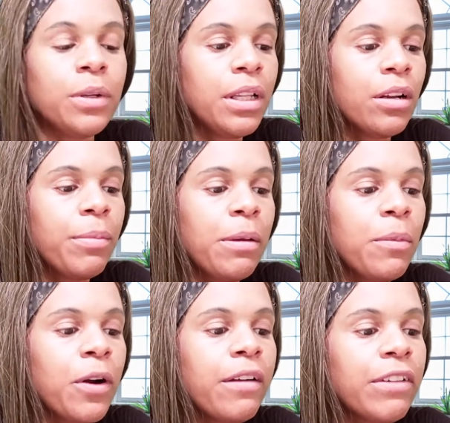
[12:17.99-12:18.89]
a little bit
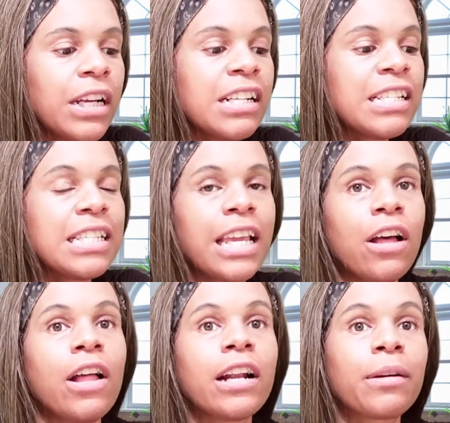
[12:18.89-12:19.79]
more of a
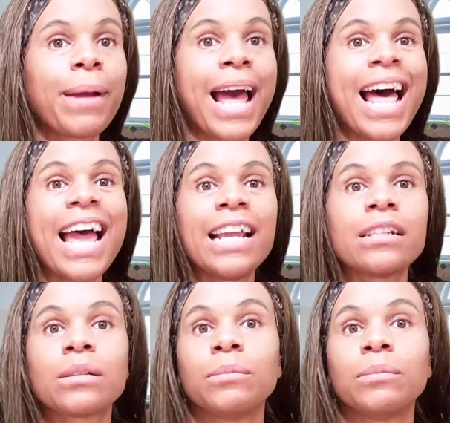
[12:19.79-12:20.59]
conceal under my eyes.